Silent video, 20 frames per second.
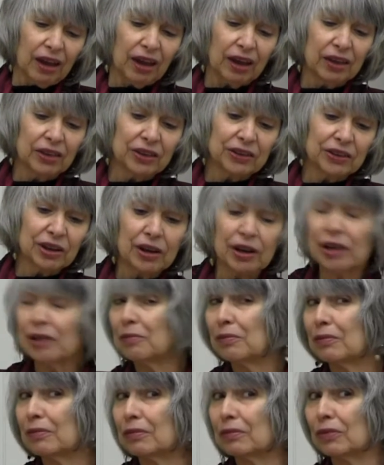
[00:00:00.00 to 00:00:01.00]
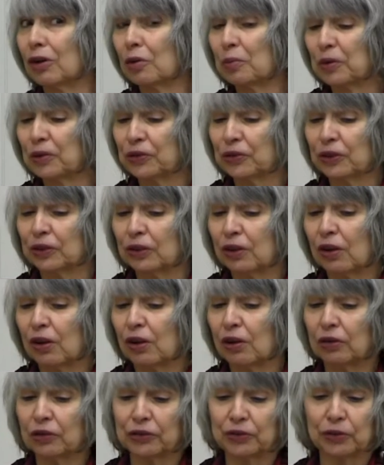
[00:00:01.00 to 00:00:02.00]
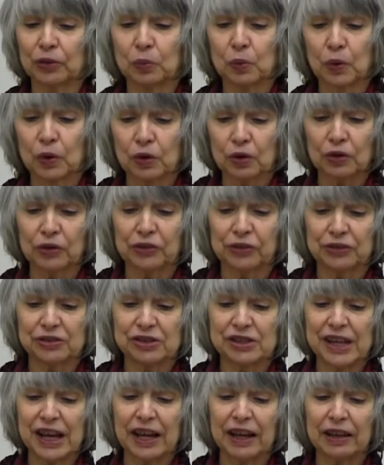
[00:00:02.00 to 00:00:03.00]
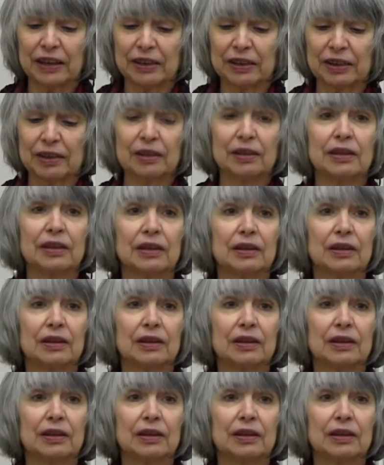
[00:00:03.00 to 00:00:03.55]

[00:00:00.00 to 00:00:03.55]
In the time Roberson calls the world's death,